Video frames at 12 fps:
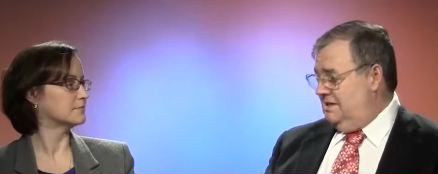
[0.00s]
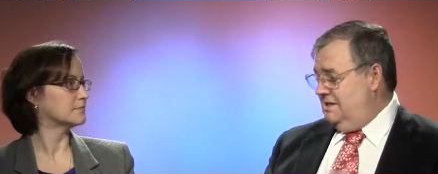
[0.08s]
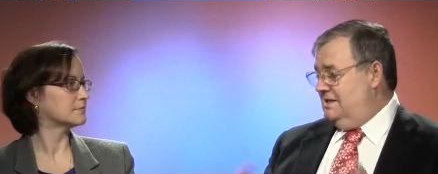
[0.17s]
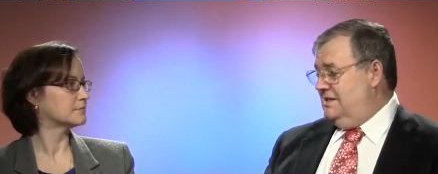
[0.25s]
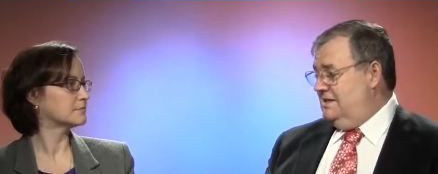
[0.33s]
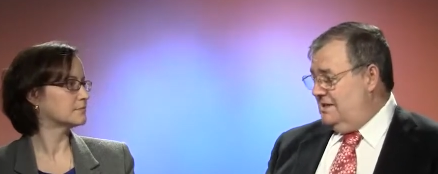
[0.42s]
Speaker 1: in a mm.
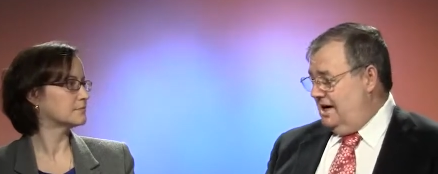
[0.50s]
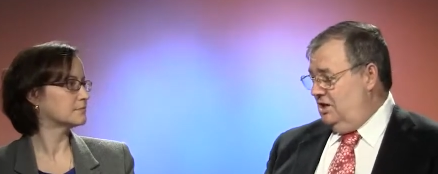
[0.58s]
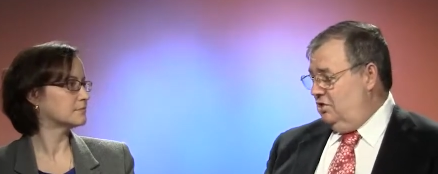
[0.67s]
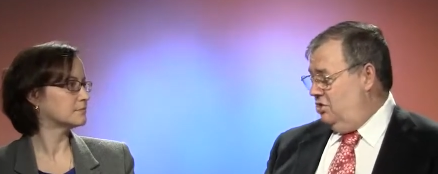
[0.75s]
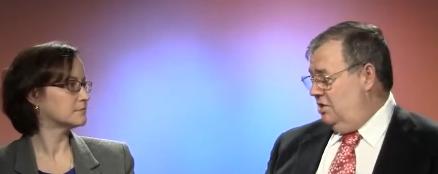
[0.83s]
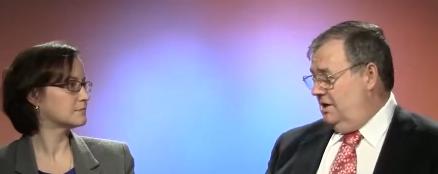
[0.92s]
sense,
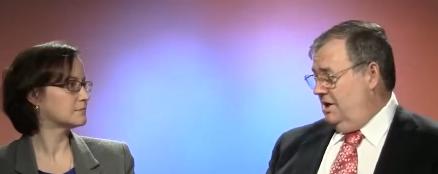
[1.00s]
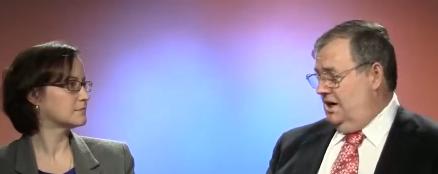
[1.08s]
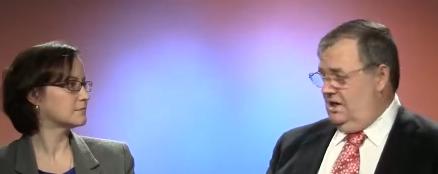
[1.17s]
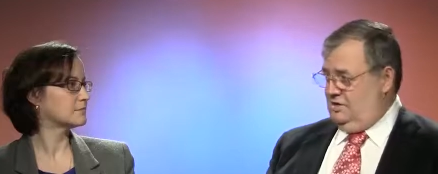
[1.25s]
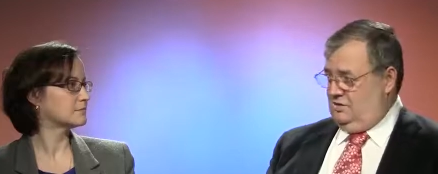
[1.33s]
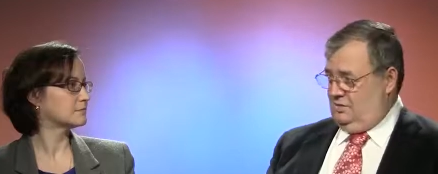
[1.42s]
contain
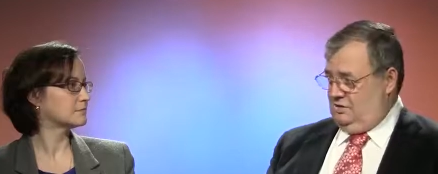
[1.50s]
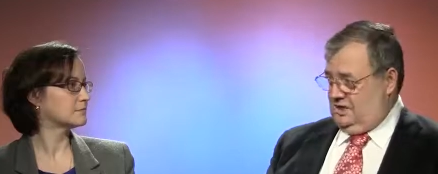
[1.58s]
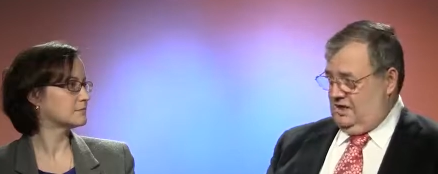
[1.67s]
China as sort of was